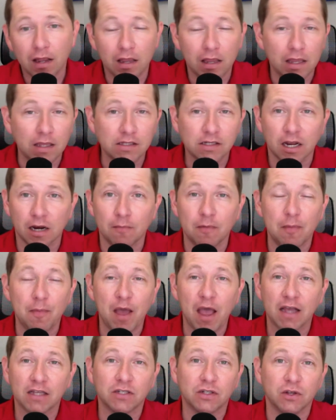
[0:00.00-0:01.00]
He's going to be
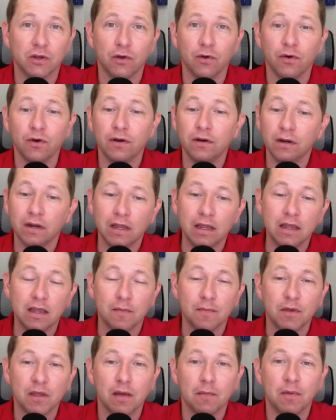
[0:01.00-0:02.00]
back soon. He
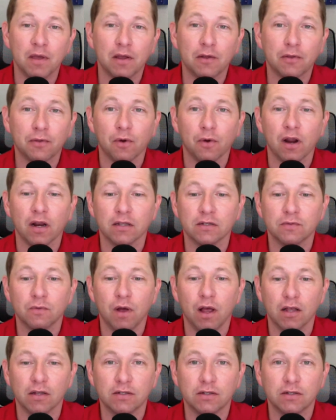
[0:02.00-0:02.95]
could be a big threat as well.